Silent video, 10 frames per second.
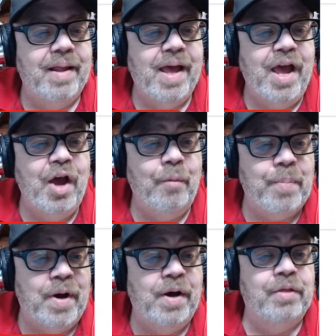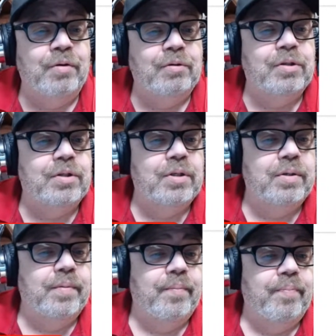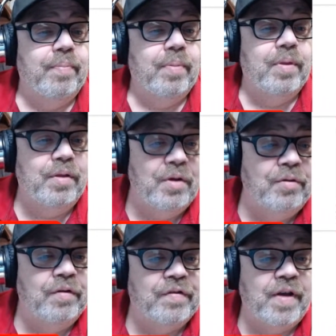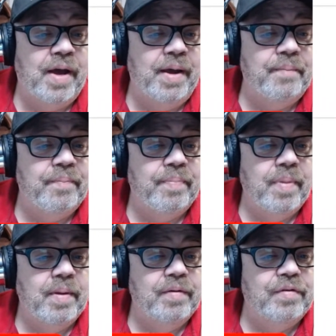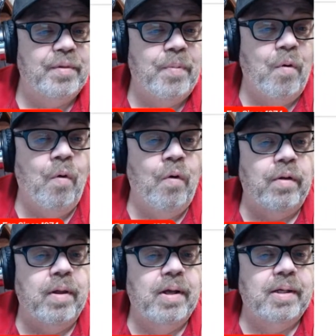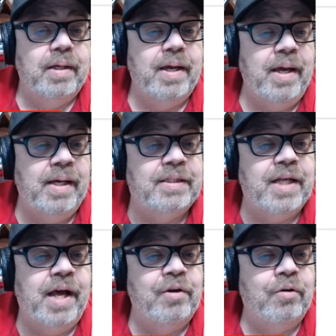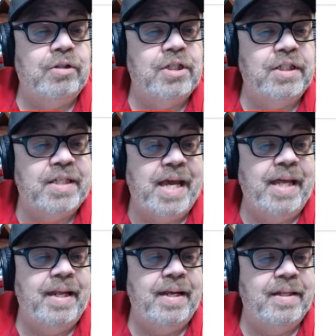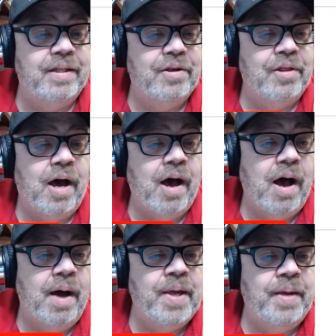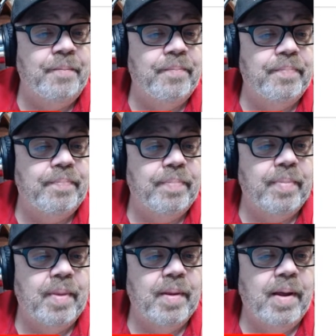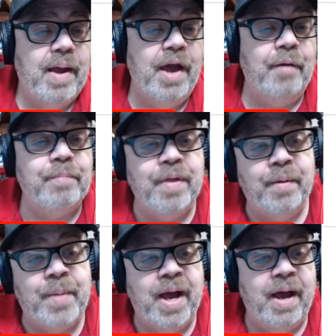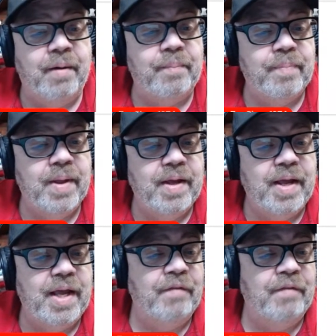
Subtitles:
help others to do the same. Support kids that are just getting into the hobby. Help them out. Give